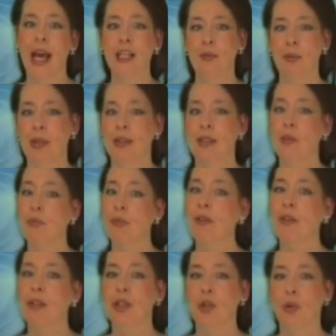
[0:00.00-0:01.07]
as well as the
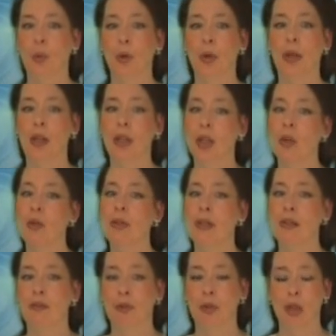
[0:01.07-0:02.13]
privilege of working
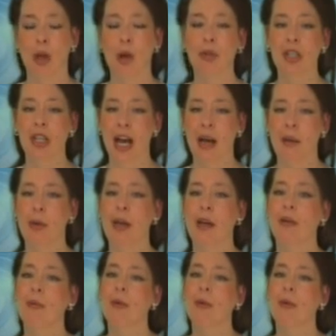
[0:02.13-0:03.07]
closely for a long time